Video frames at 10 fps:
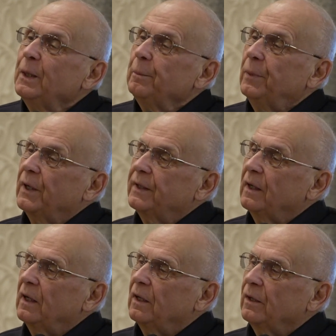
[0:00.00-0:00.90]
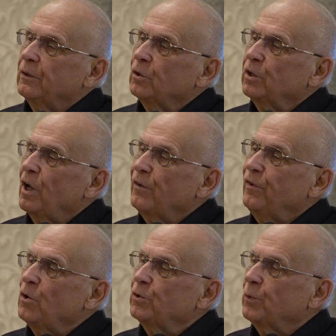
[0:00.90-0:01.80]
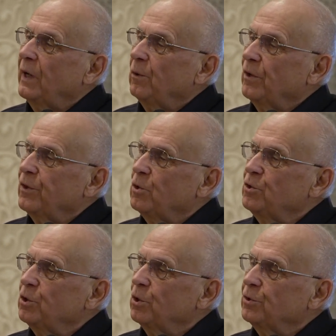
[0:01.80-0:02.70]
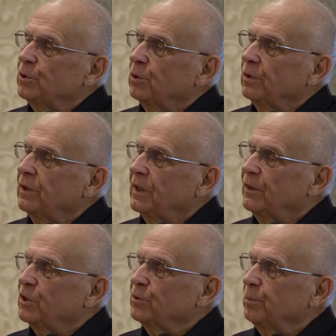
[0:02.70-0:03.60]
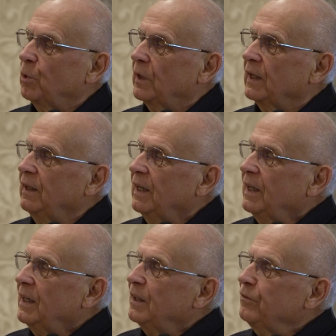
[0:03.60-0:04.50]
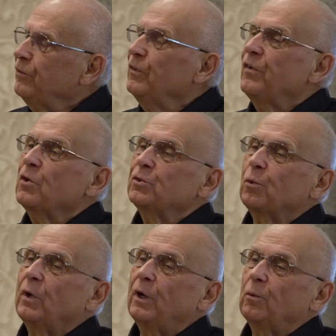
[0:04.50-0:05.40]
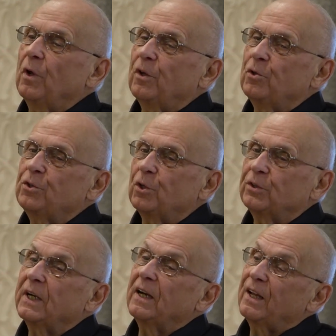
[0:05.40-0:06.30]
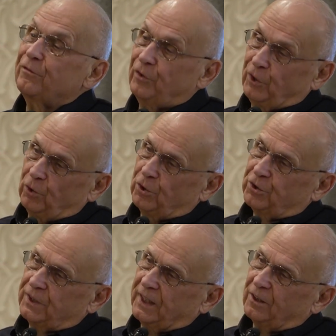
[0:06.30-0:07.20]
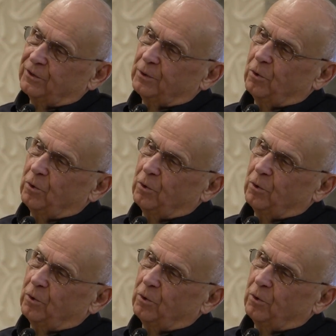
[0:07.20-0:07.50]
But there's a lot of folks around with those shirts on this morning. If you folks are wearing one of those shirts, I'd like for you to stand, because I'm